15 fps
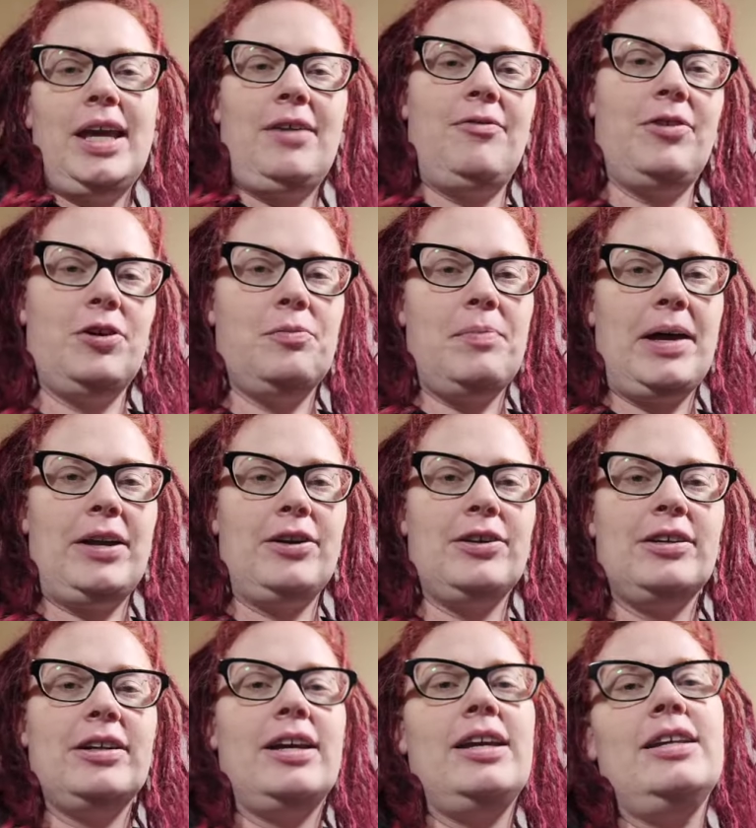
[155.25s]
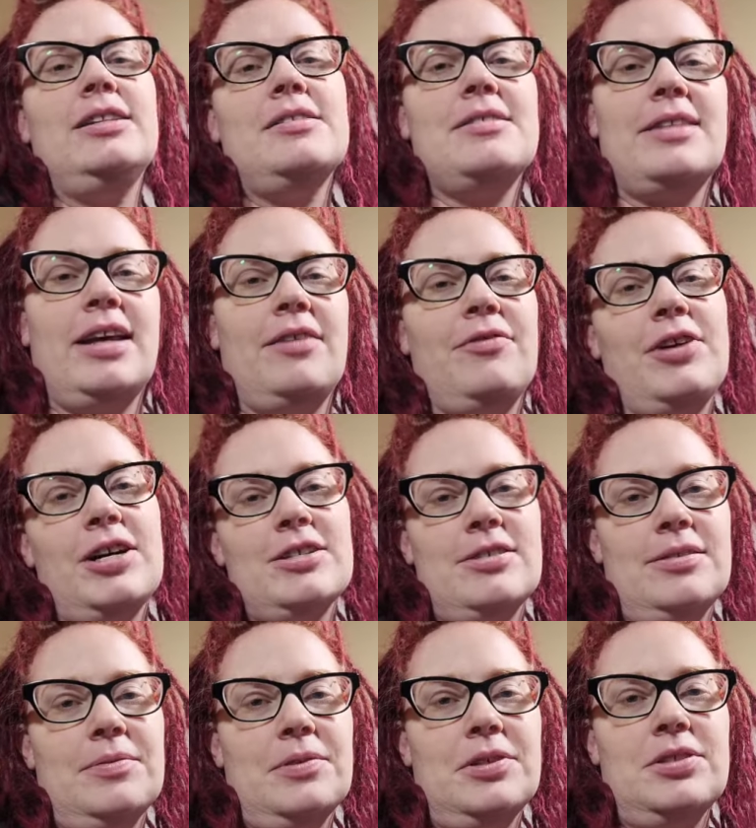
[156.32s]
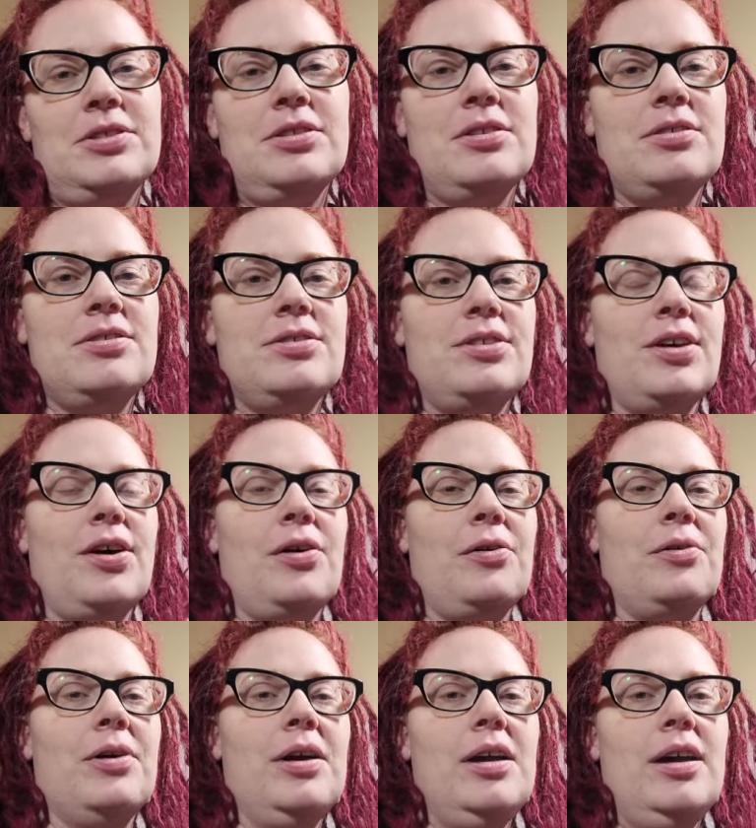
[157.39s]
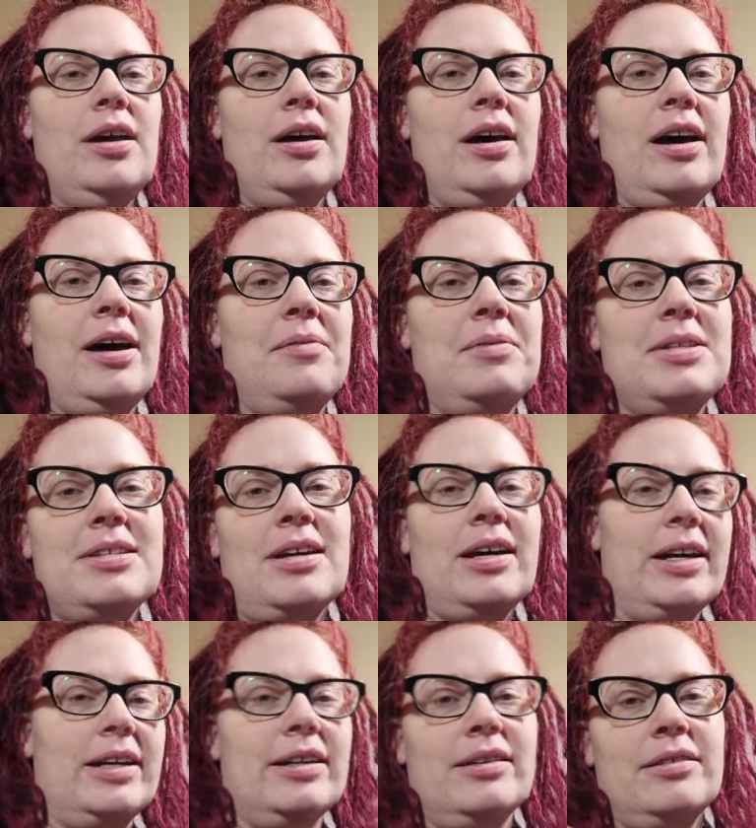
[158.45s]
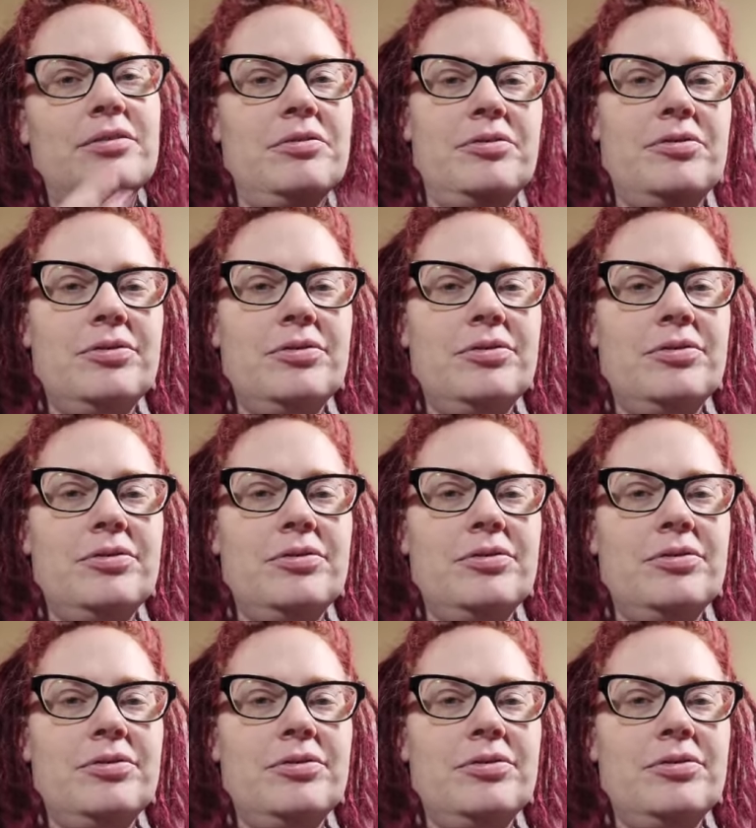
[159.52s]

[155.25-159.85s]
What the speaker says: feel better instead of customers. So it's kind of